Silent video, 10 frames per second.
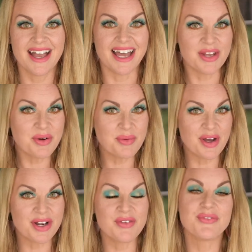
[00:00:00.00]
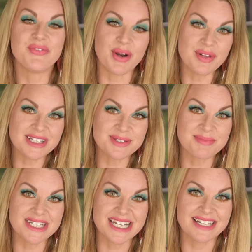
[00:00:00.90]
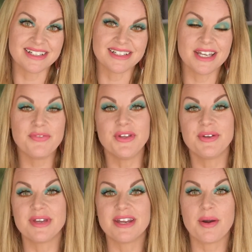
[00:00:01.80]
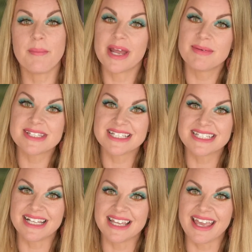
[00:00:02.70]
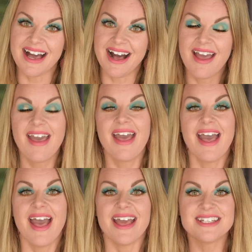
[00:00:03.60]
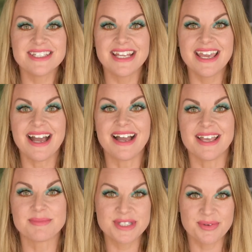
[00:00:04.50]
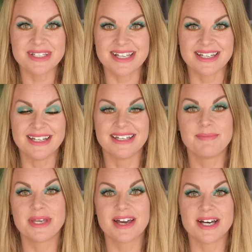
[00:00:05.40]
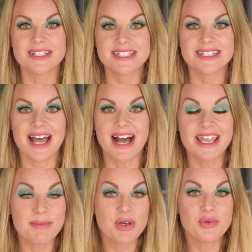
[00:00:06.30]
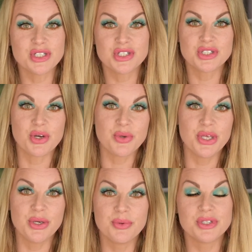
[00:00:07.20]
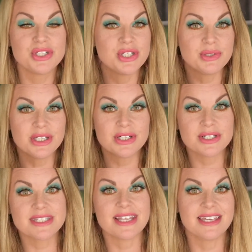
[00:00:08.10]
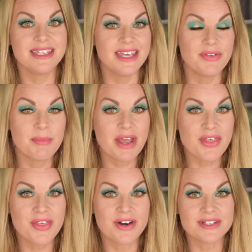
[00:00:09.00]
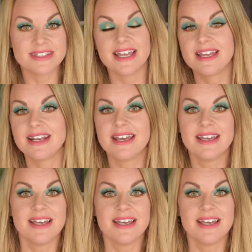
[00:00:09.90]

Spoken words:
Hello everyone, very welcome to my channel. If you're new here, my name is Angelica and today I am so excited because I am going to show you two looks, give you my thoughts and